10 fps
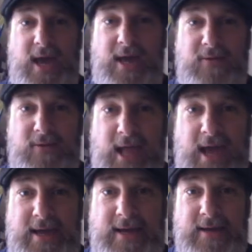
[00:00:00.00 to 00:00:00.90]
you
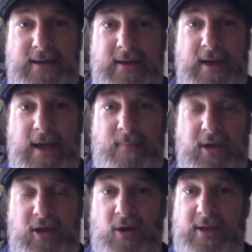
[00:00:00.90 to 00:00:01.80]
like, but
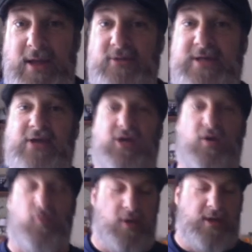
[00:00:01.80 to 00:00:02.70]
you know what? That was actually a
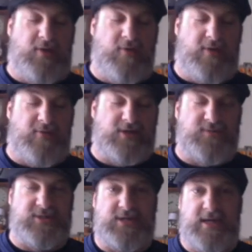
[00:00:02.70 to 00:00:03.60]
really great
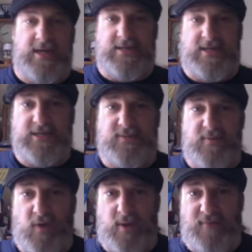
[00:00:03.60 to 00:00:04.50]
Christmas. E.T. has been
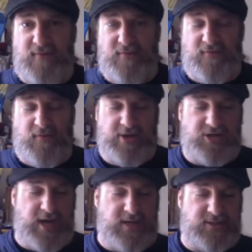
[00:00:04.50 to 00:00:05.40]
one of my favorite
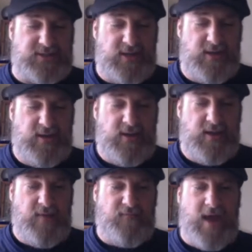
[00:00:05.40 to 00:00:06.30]
franchises
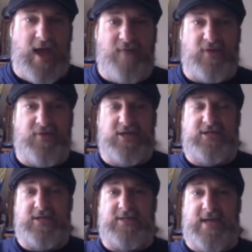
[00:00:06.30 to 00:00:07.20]
forever. This
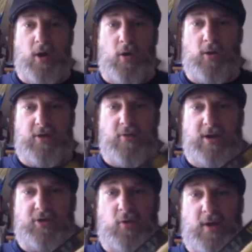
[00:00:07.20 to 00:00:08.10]
is a holy
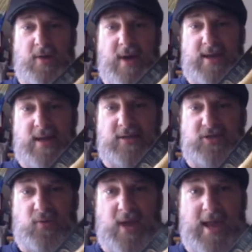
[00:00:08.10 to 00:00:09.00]
grail toy of mine next
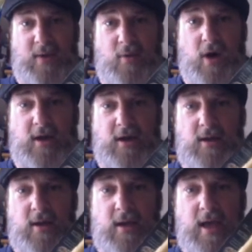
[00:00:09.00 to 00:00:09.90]
to an Ad-Hat Walker.
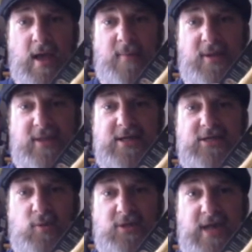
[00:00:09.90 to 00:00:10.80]
But this
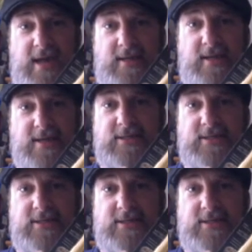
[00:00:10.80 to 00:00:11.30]
was like, this